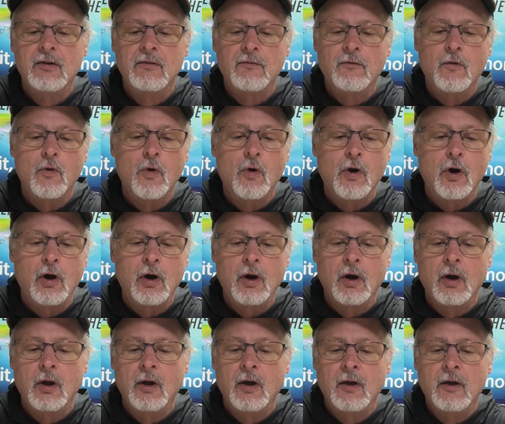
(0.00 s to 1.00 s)
4,
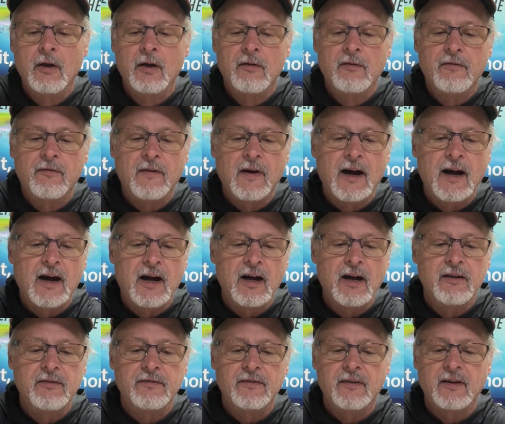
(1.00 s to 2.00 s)

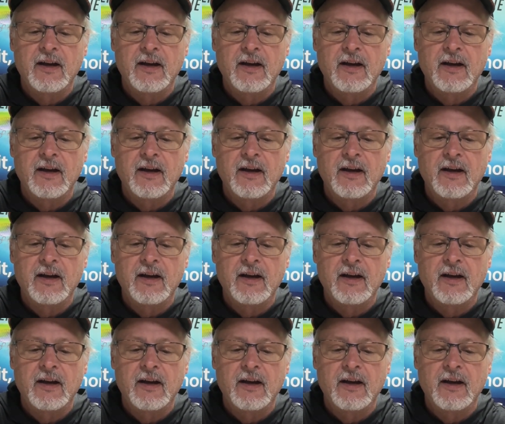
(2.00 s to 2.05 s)
5,